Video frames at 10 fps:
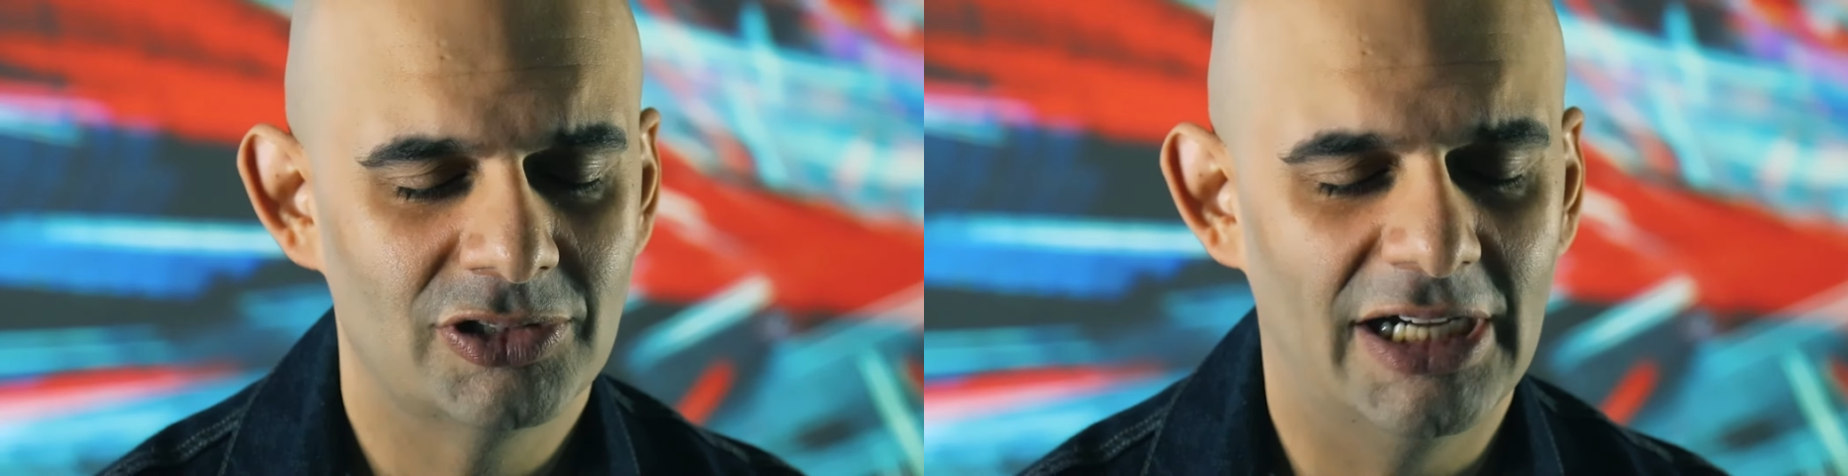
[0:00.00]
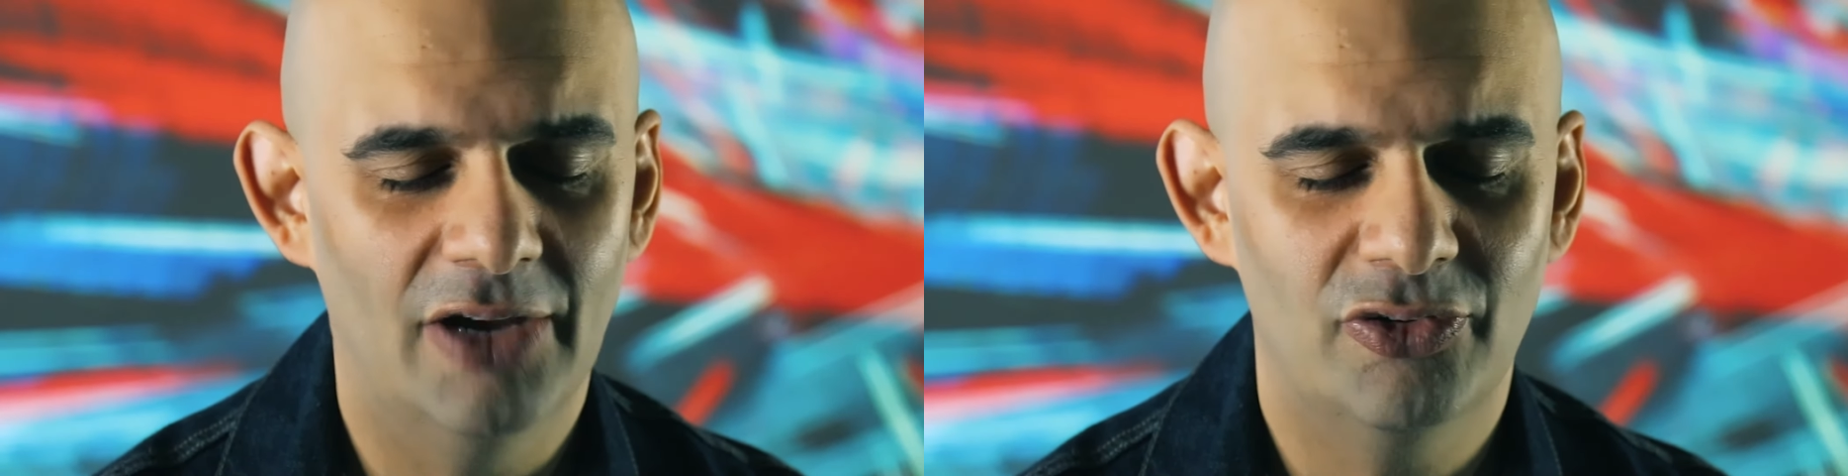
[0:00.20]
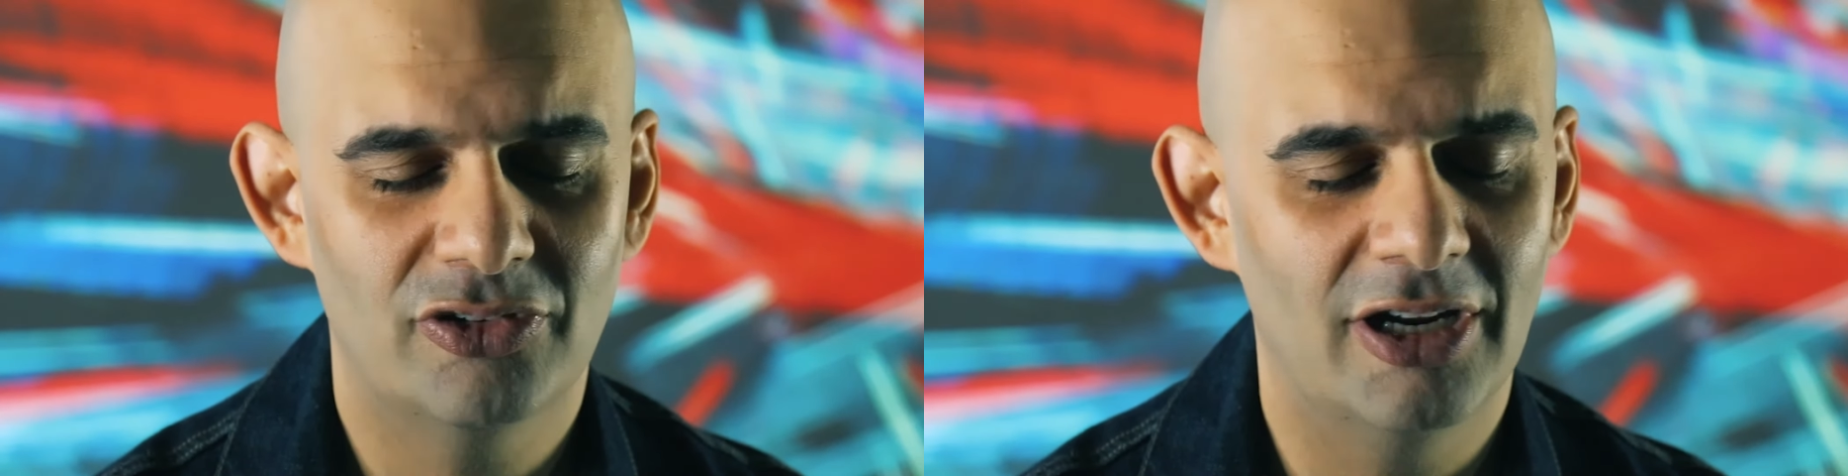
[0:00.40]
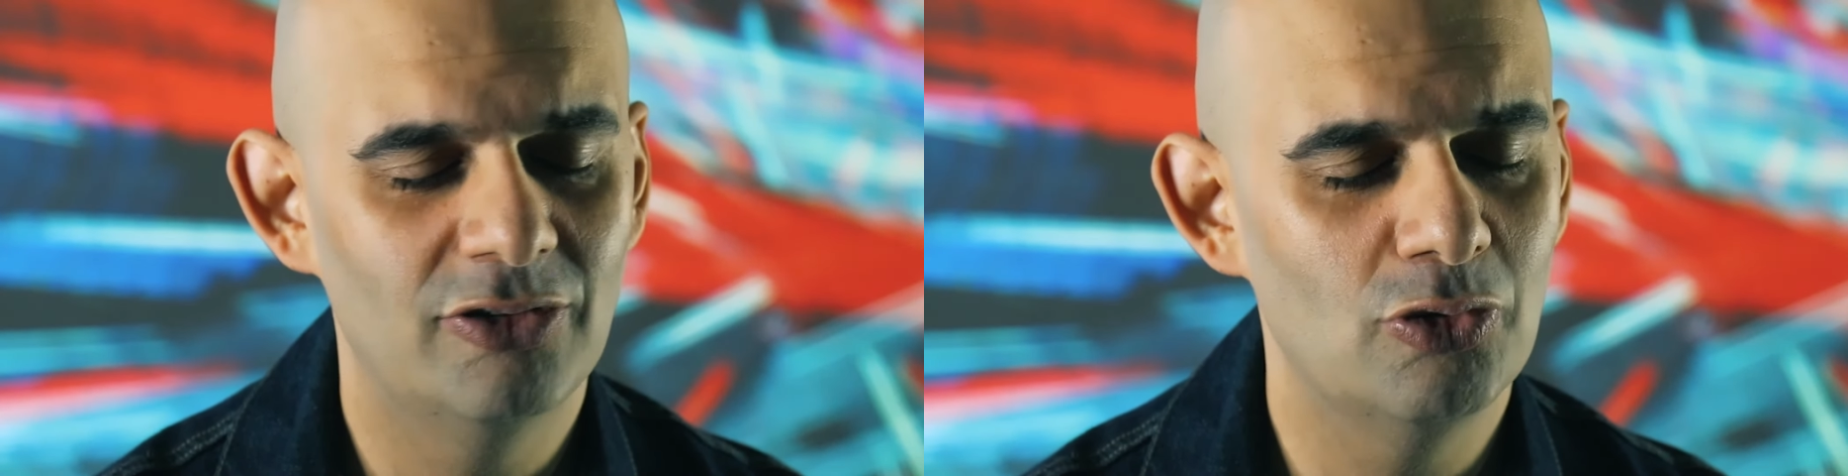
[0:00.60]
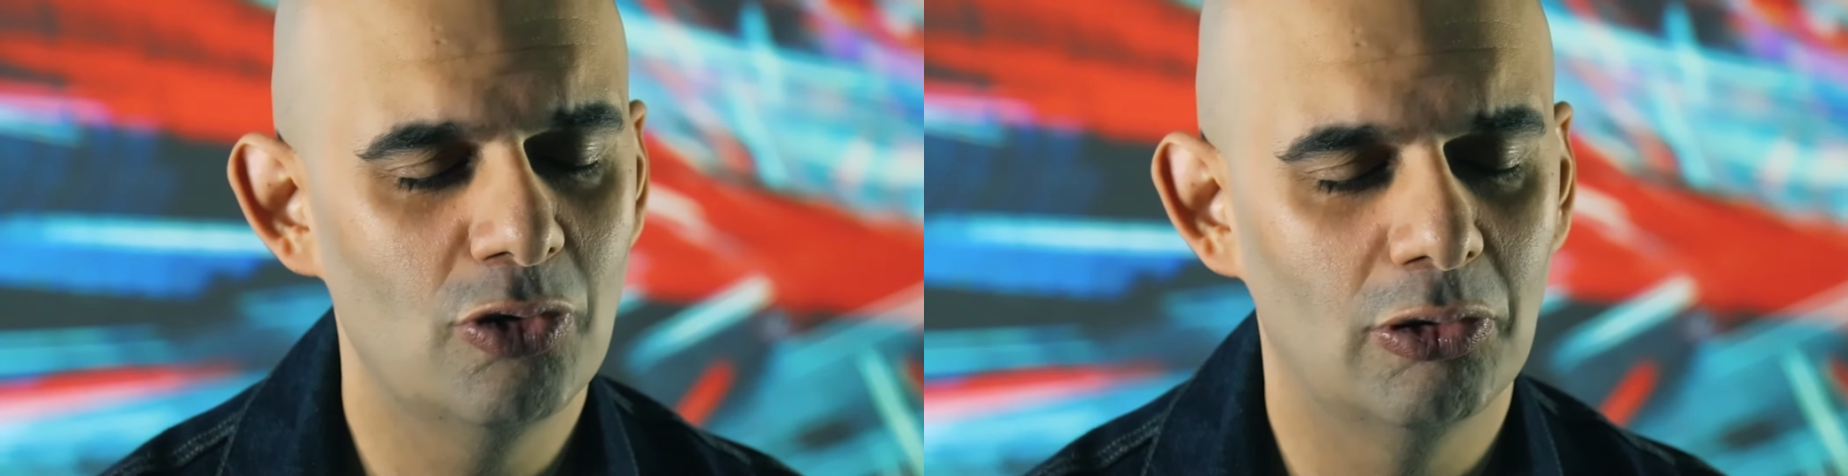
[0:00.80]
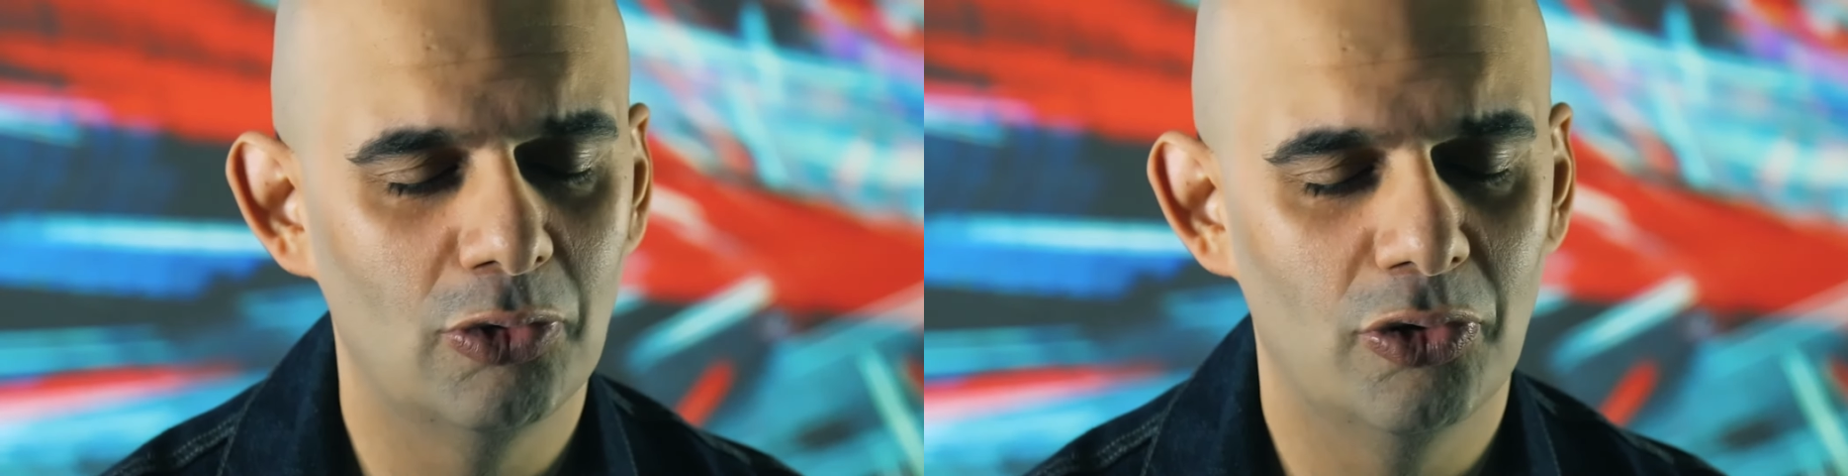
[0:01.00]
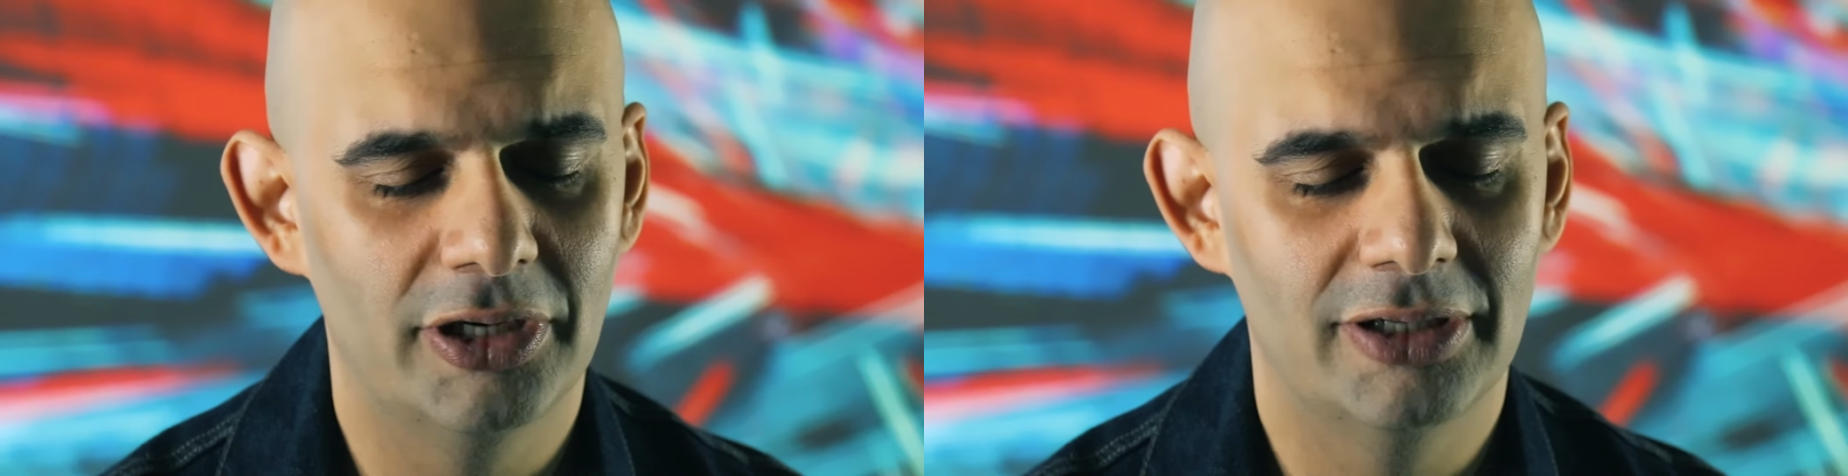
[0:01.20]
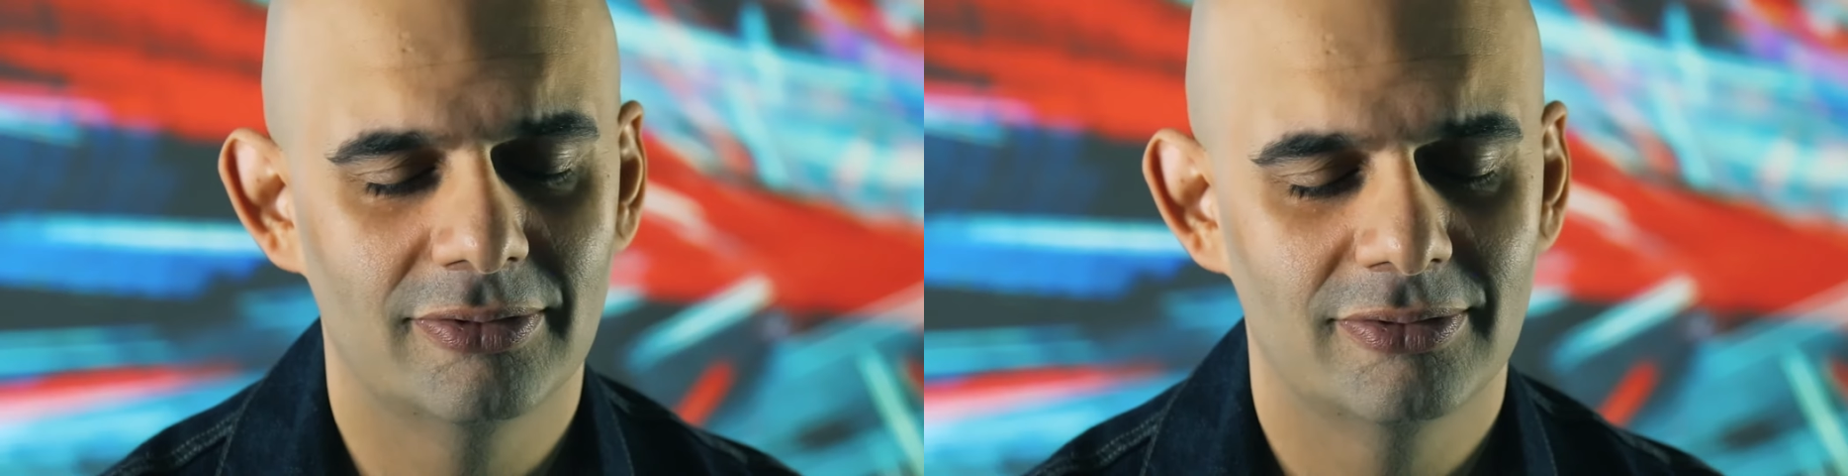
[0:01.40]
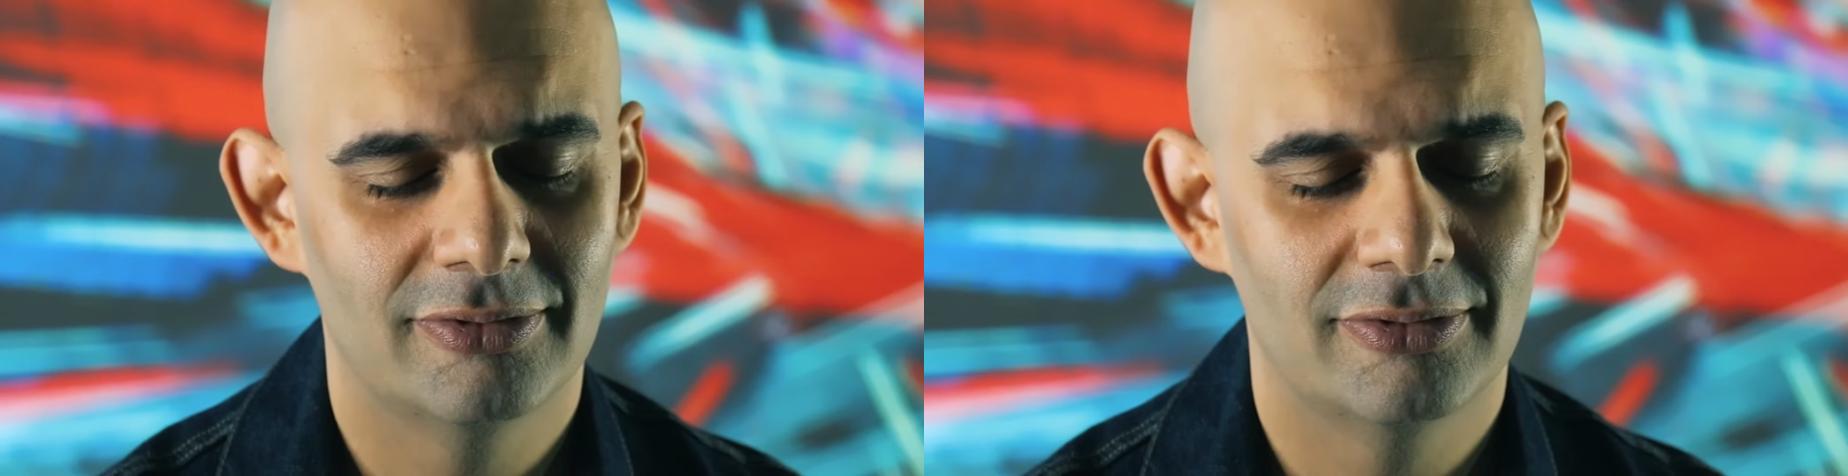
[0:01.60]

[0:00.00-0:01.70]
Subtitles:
I have shunned your glory,